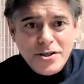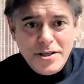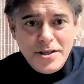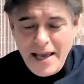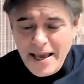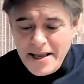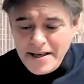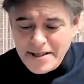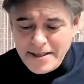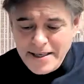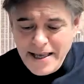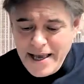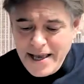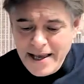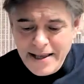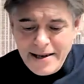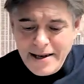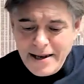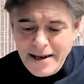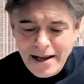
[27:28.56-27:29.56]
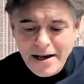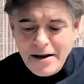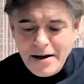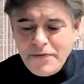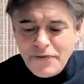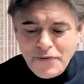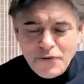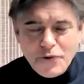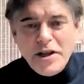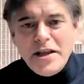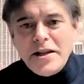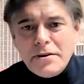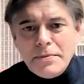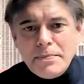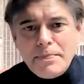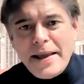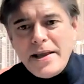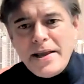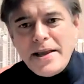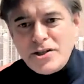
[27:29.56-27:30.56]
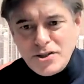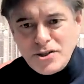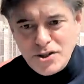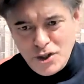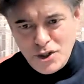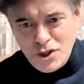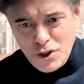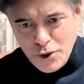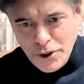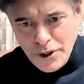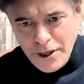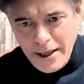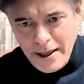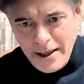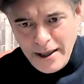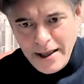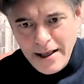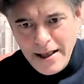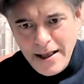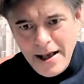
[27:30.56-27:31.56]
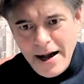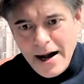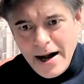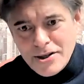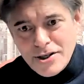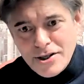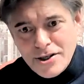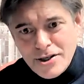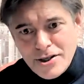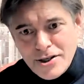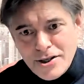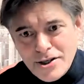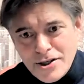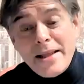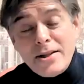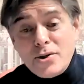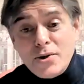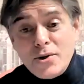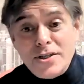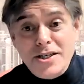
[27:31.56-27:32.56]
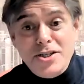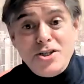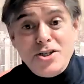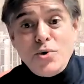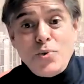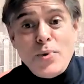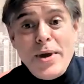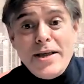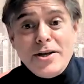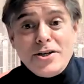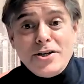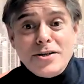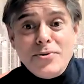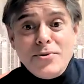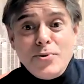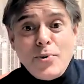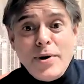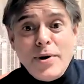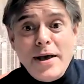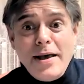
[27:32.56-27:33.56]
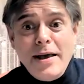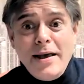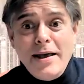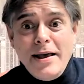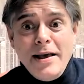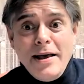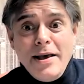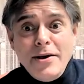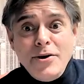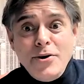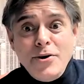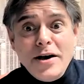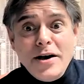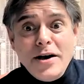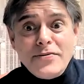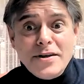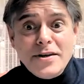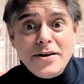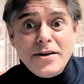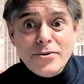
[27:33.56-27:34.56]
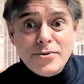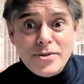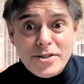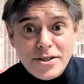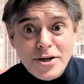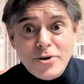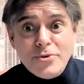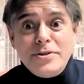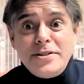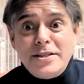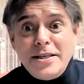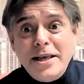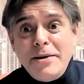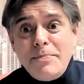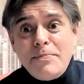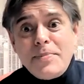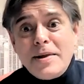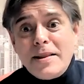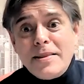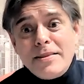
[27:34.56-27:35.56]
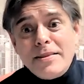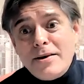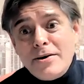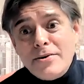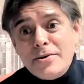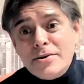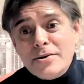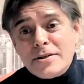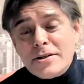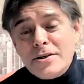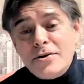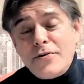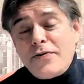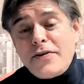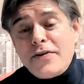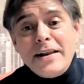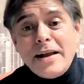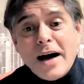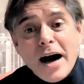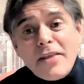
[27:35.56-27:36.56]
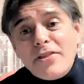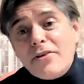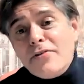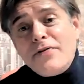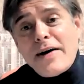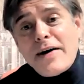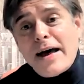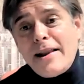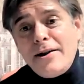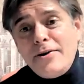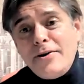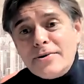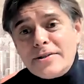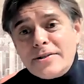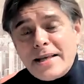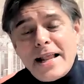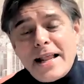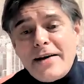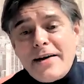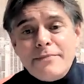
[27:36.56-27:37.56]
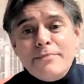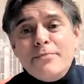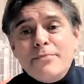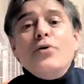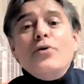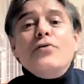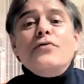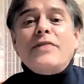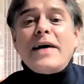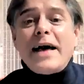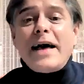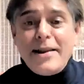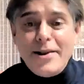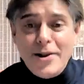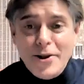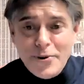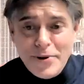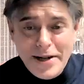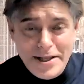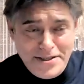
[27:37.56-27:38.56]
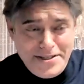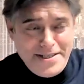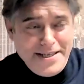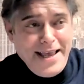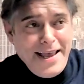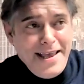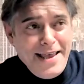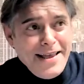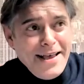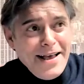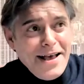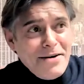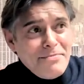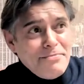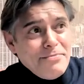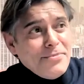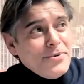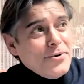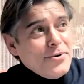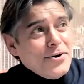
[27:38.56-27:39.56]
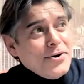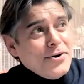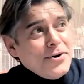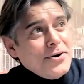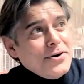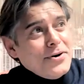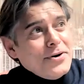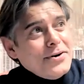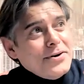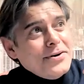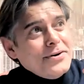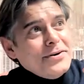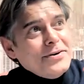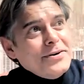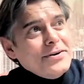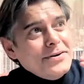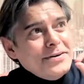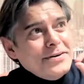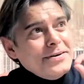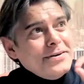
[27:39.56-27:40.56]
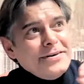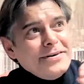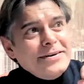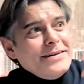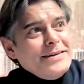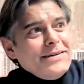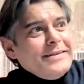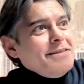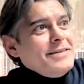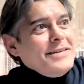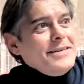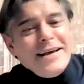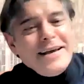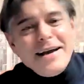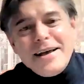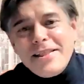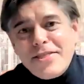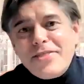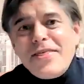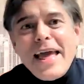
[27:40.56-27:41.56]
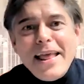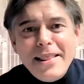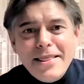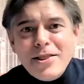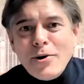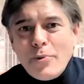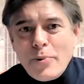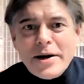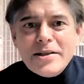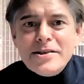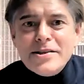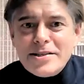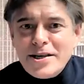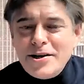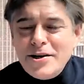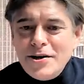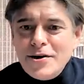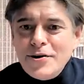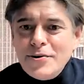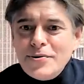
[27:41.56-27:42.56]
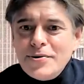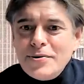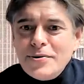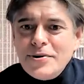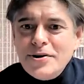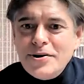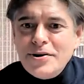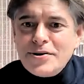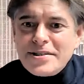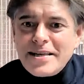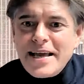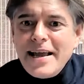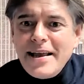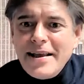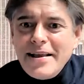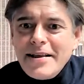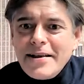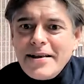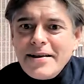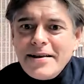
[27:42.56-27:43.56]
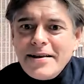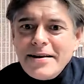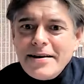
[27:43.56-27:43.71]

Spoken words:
Kay said, love, freedom, patience, joy, until you get into a situation where you have to go so deep in those, you find other values that have more value, let's say, more, than the ones that you say.